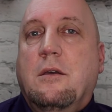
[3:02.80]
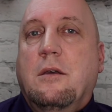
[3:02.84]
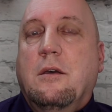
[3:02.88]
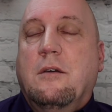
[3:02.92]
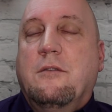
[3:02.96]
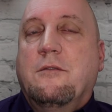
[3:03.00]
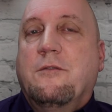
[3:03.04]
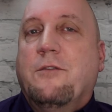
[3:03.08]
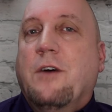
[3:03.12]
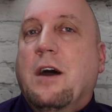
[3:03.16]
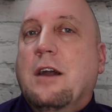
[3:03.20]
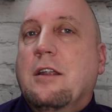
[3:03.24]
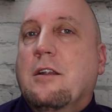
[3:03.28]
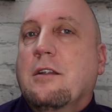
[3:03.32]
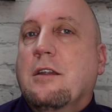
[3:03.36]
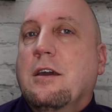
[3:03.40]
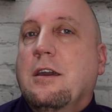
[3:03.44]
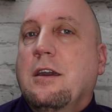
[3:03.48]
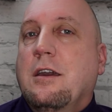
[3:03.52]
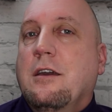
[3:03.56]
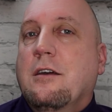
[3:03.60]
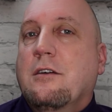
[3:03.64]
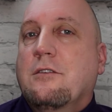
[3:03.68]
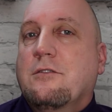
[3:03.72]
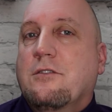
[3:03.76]
And
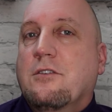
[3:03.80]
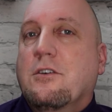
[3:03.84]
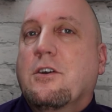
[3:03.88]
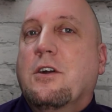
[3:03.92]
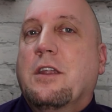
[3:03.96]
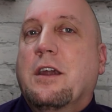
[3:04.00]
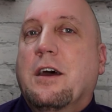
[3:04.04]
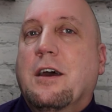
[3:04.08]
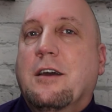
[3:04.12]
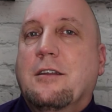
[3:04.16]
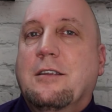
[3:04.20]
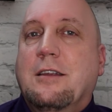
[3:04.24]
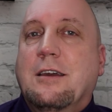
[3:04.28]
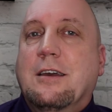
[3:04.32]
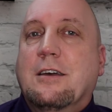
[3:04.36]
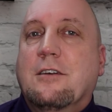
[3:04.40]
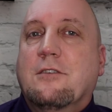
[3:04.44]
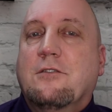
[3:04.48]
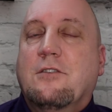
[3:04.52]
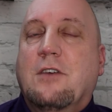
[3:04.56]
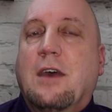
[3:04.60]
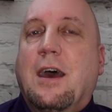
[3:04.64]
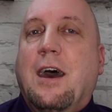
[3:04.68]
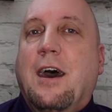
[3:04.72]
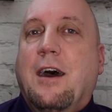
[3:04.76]
finally, it's a good
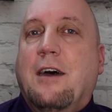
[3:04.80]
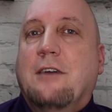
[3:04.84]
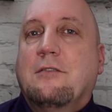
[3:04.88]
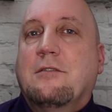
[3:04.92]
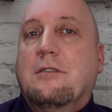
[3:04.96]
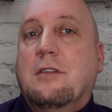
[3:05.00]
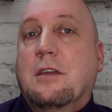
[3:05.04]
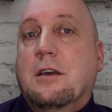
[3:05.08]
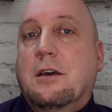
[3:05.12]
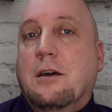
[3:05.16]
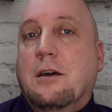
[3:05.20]
idea to ask the